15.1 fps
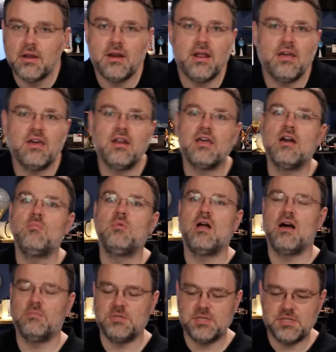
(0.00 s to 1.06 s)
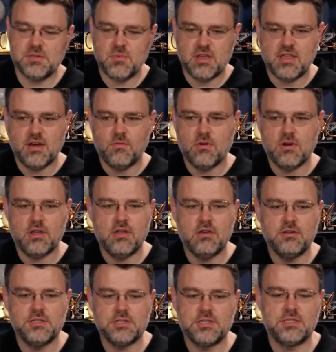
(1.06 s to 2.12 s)
Now you got a couple options to make that work. You
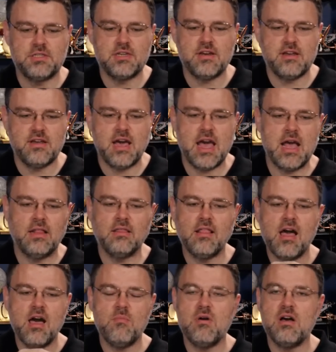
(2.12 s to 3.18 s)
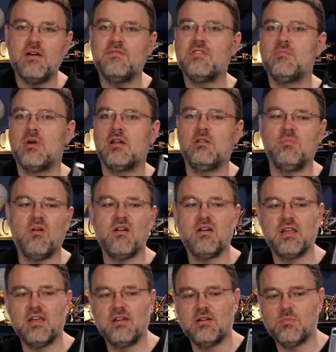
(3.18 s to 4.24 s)
could just uh, lob off the metal
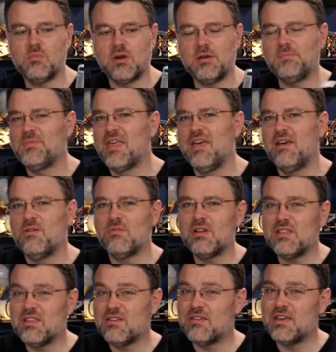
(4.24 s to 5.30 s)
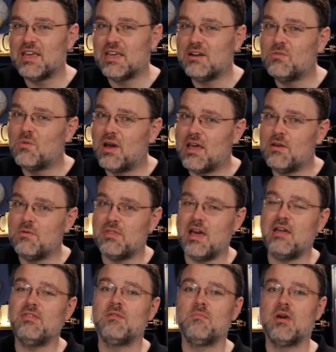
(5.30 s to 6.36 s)
part here, but really you can get away
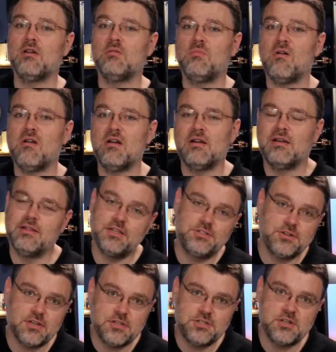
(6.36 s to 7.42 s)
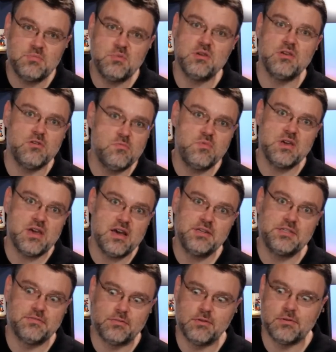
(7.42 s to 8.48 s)
without the metal part, unless you're gonna ship it
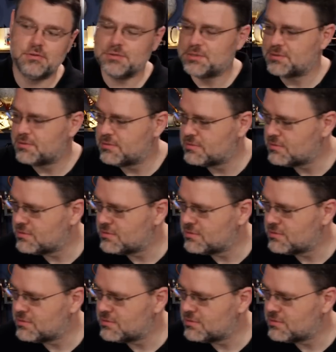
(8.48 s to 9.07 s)
UPS, of course.